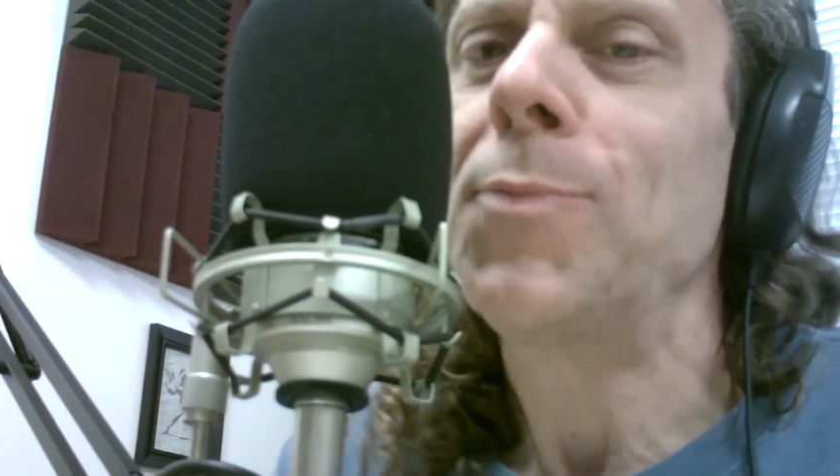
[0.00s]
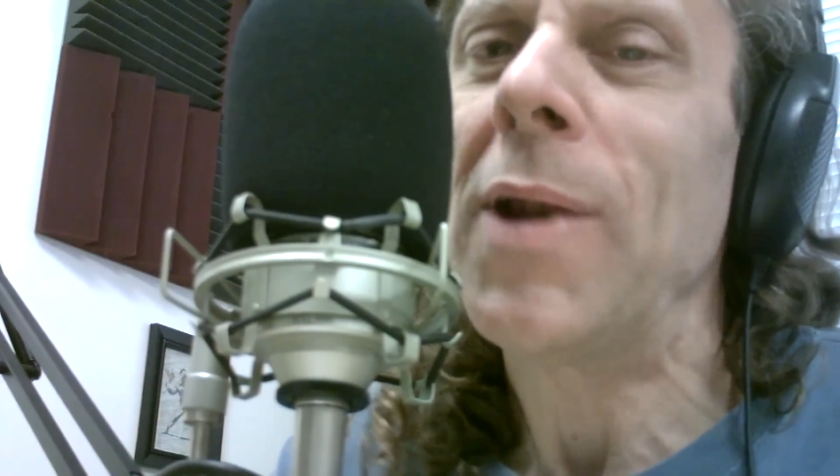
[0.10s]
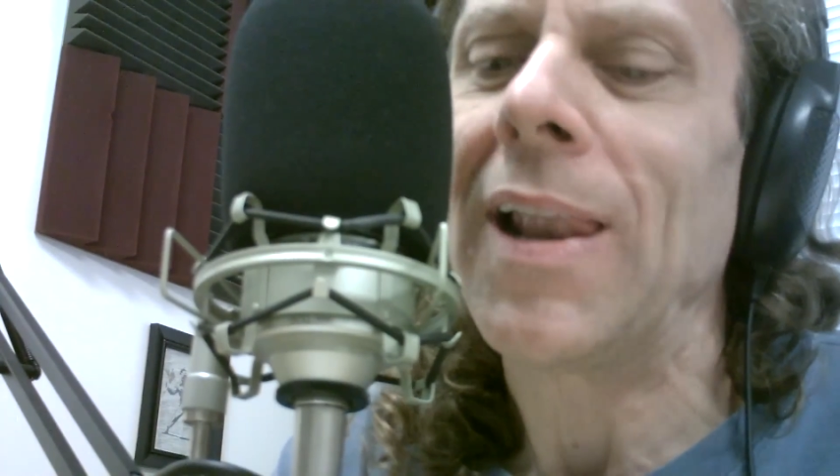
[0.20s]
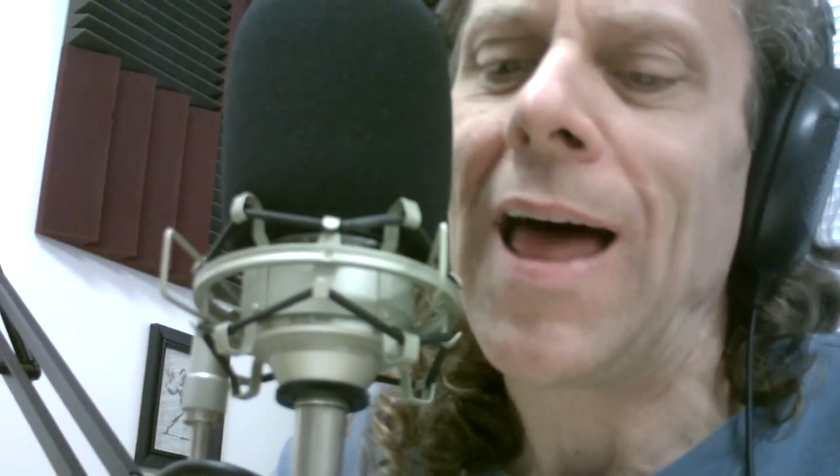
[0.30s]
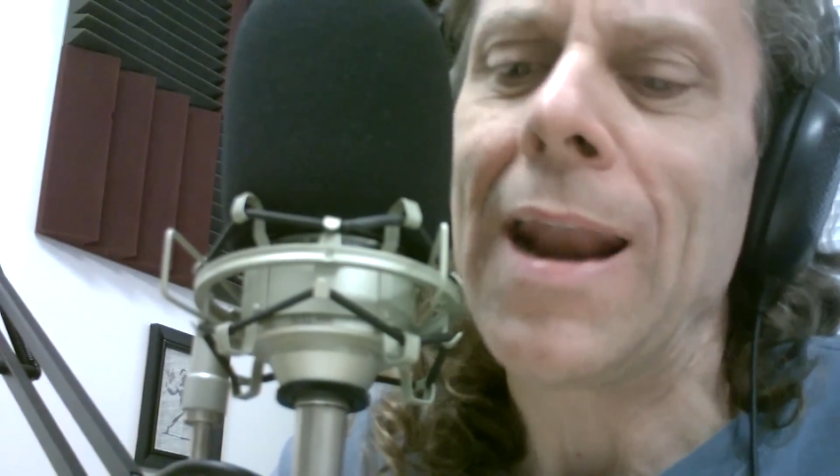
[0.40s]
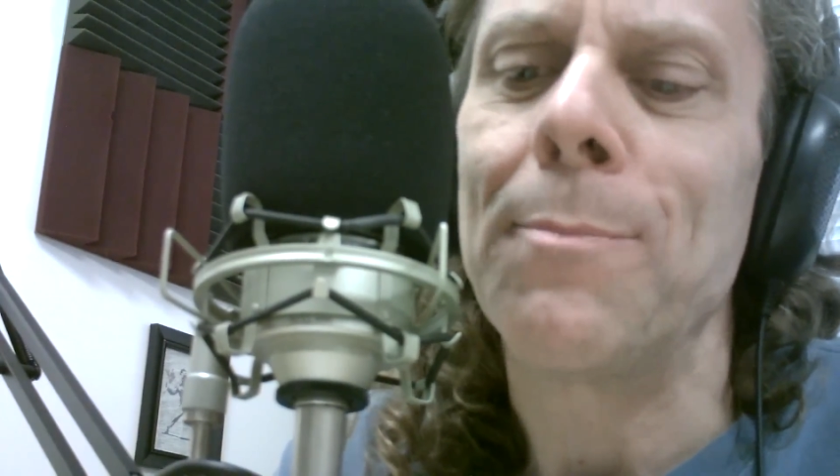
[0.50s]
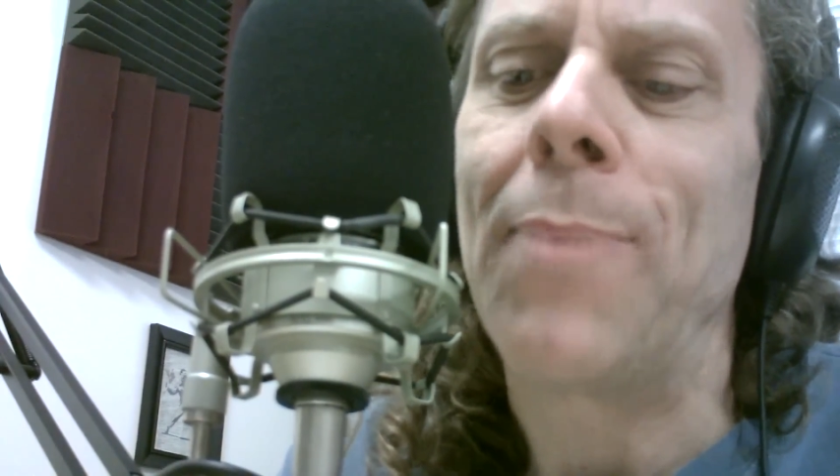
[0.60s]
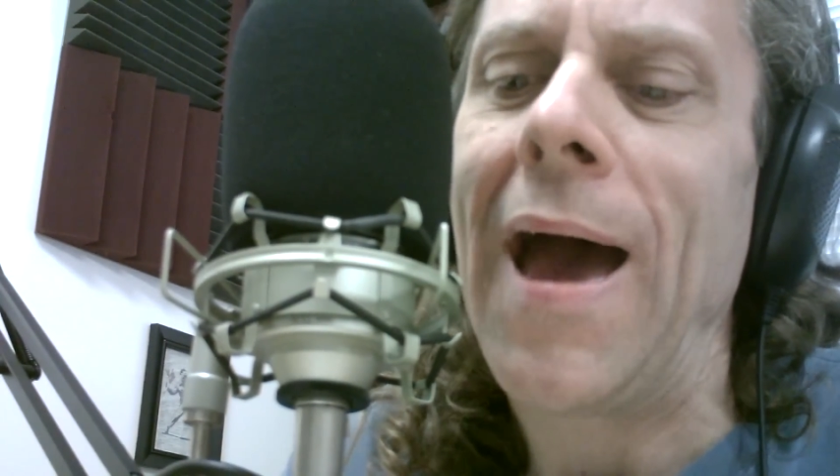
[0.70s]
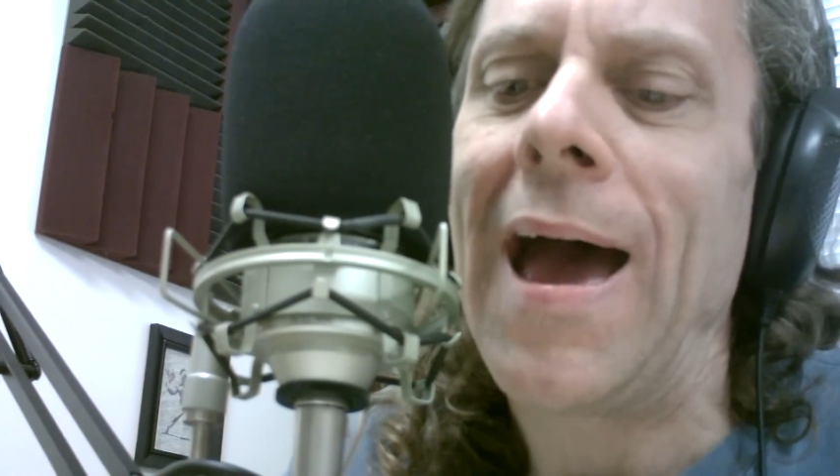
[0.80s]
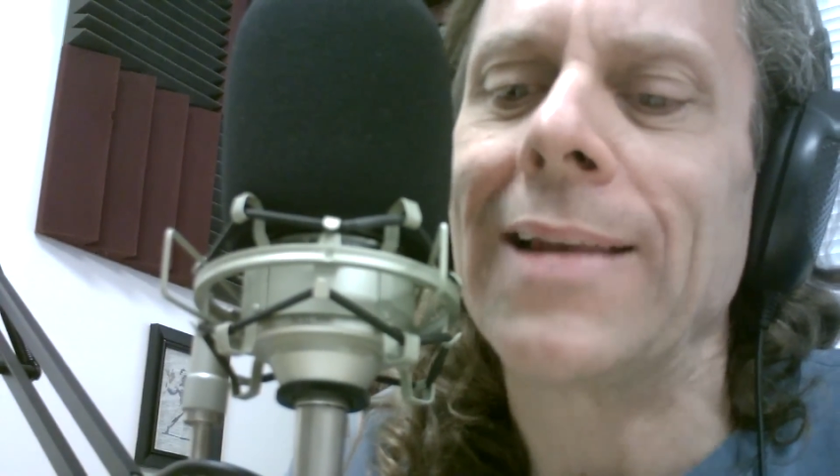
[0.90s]
There's been a lot
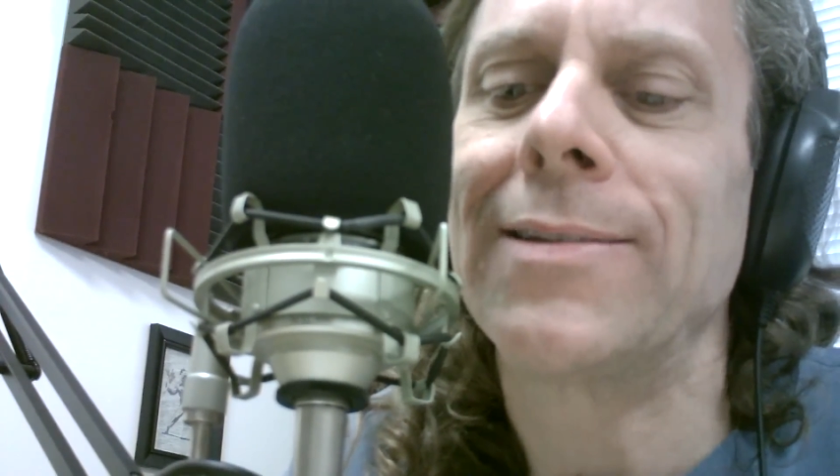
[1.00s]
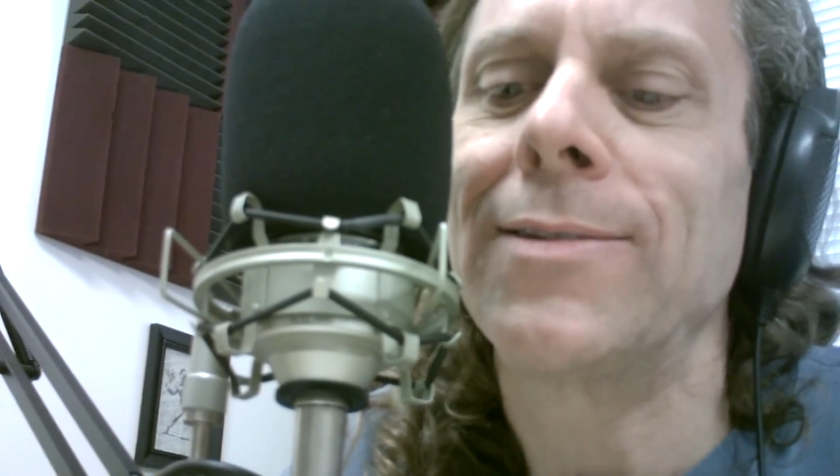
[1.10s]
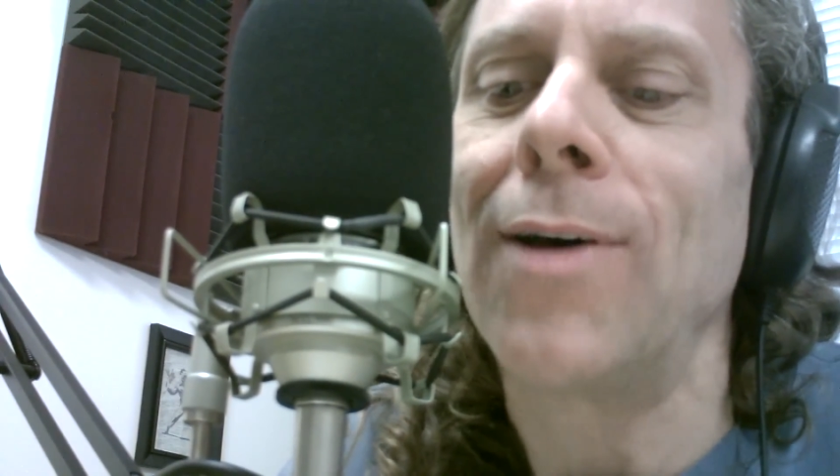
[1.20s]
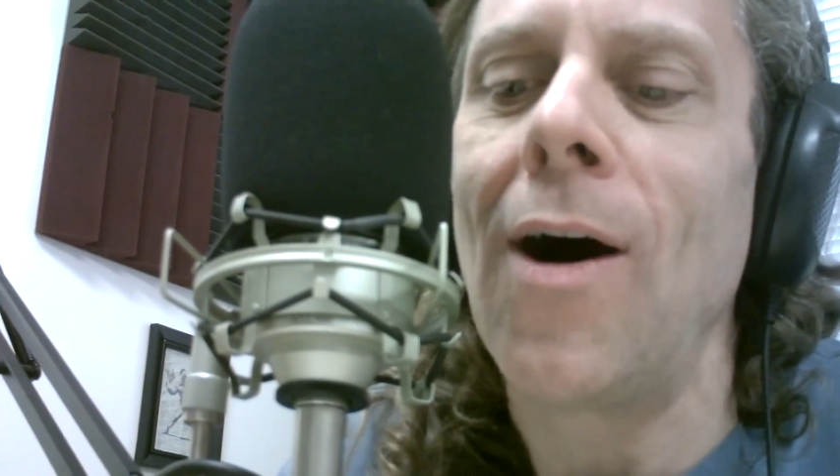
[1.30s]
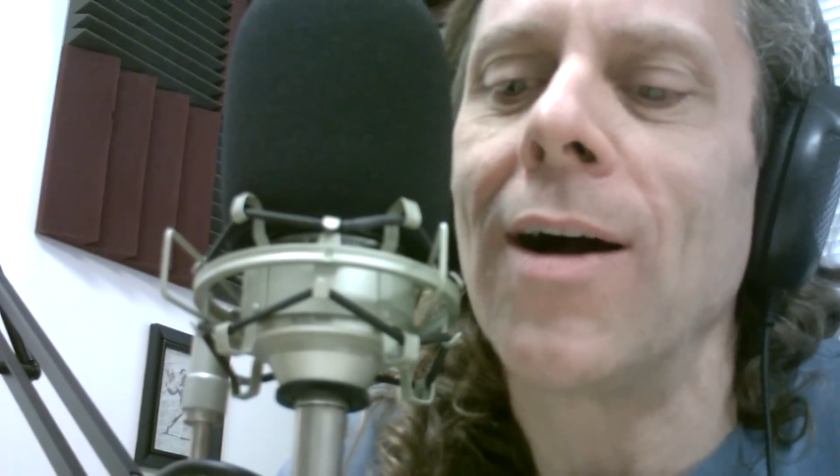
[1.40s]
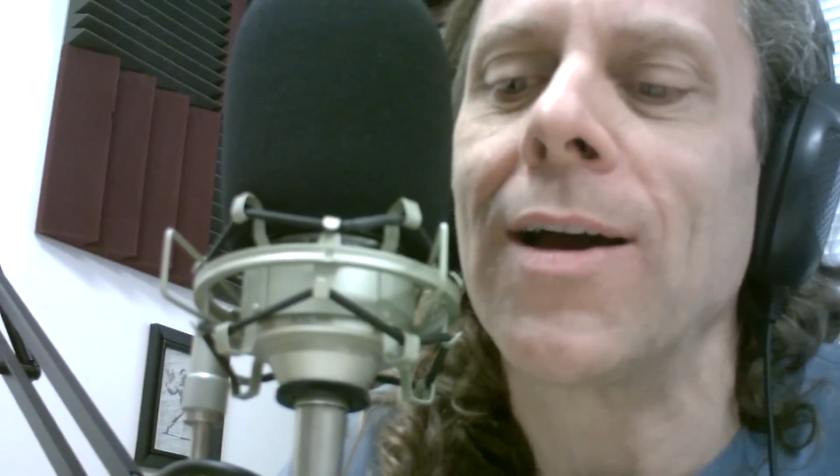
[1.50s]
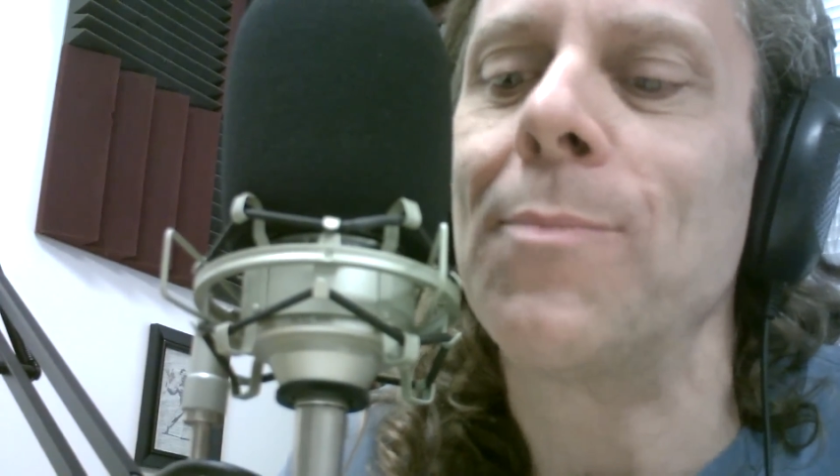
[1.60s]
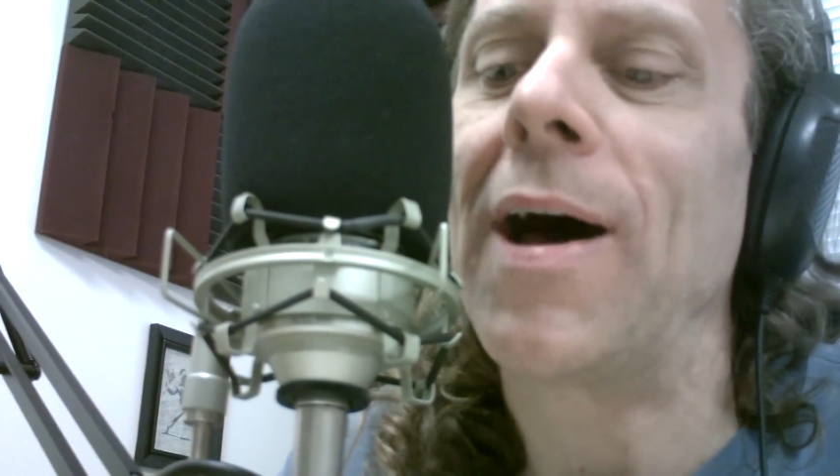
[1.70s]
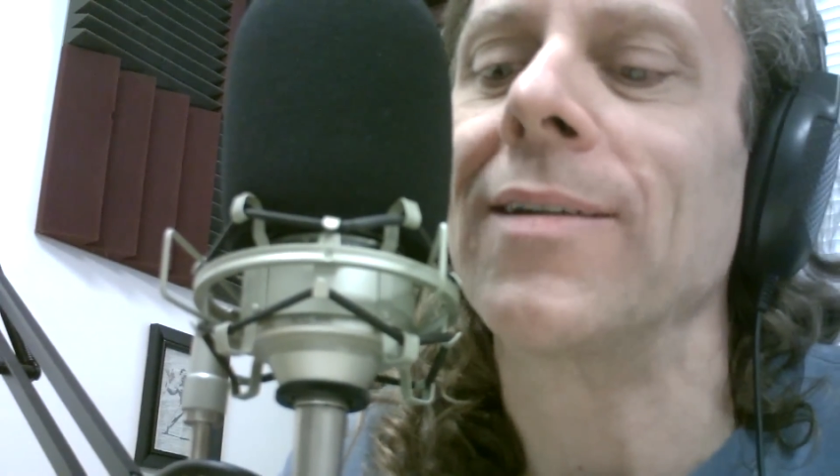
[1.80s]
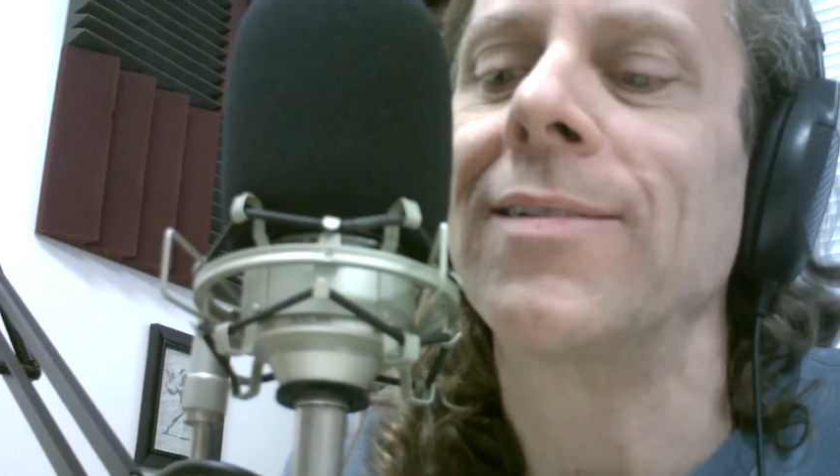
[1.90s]
of bad
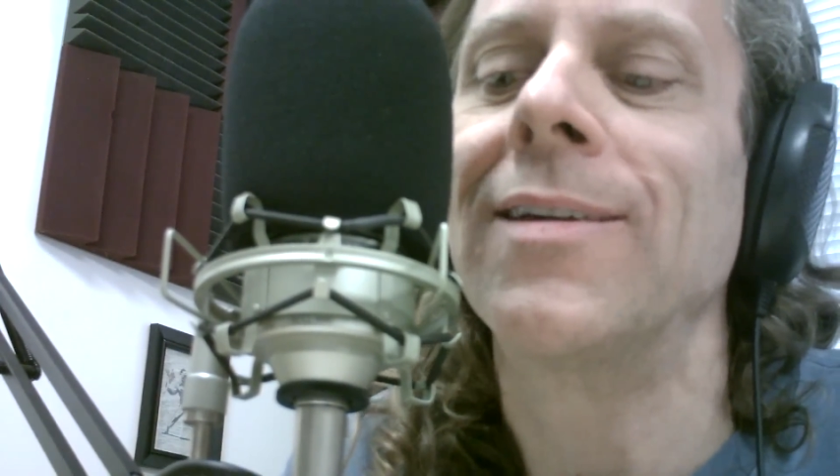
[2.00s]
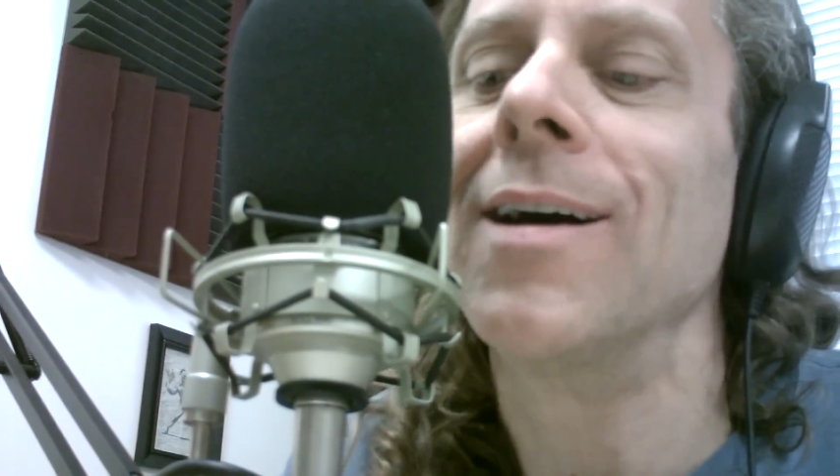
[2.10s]
talk about